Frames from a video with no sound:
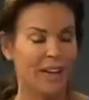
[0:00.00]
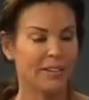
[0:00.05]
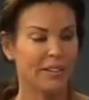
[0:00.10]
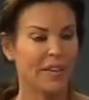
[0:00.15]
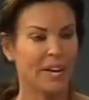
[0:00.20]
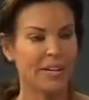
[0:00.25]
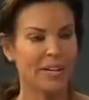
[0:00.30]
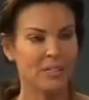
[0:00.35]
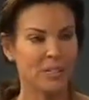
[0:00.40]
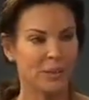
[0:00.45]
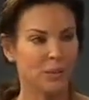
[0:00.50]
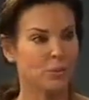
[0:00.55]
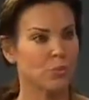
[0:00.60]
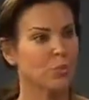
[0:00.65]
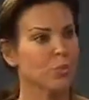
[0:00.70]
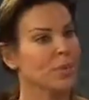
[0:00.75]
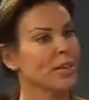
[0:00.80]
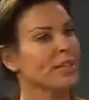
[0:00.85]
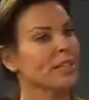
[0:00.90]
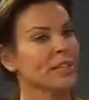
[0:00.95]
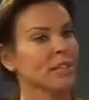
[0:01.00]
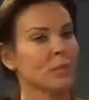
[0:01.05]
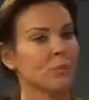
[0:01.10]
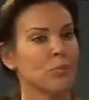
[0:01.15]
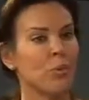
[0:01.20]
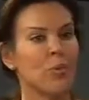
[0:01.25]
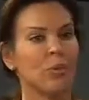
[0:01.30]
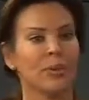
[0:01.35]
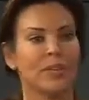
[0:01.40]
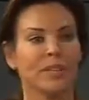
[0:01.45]
And that's really
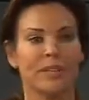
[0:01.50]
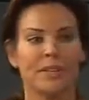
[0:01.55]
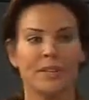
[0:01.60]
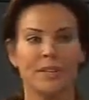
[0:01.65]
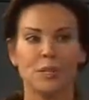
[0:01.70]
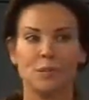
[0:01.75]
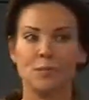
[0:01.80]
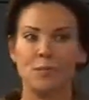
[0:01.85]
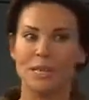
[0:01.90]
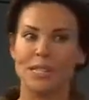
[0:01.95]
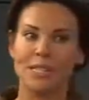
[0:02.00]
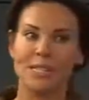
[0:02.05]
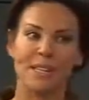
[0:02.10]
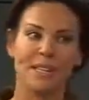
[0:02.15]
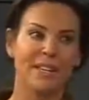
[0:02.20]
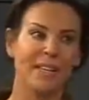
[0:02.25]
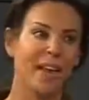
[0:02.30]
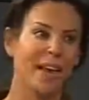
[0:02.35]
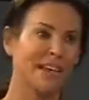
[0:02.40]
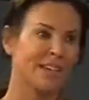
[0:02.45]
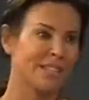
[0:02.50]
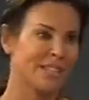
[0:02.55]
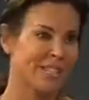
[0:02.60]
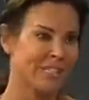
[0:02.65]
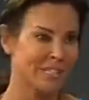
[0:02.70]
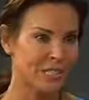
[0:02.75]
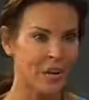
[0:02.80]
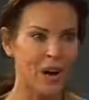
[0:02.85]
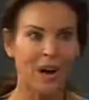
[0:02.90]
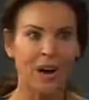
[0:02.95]
important in these busy,
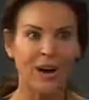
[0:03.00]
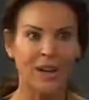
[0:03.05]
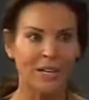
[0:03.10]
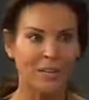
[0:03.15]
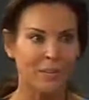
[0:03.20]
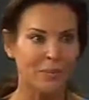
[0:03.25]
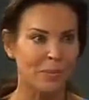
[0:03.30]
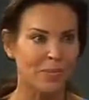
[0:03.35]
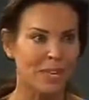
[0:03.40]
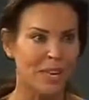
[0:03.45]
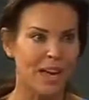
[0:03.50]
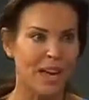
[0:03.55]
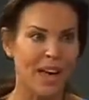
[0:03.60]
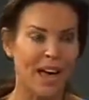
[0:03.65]
hectic times.